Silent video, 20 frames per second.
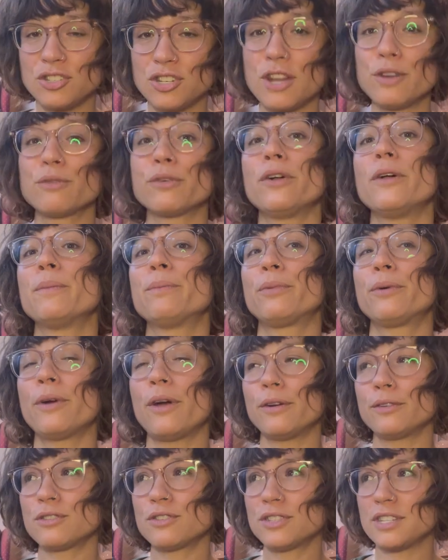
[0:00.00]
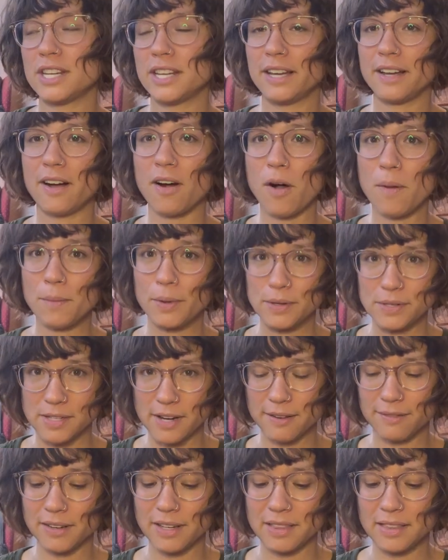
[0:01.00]
general approach to
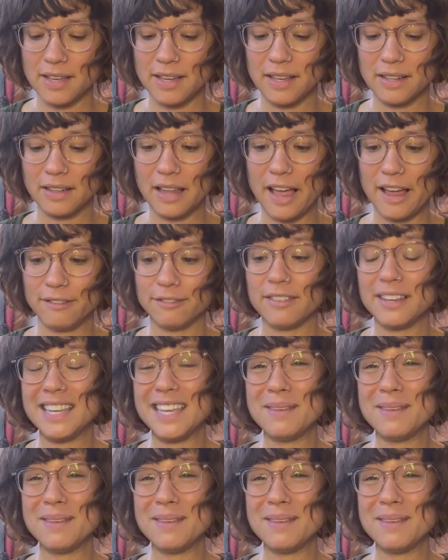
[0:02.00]
almost everything in life.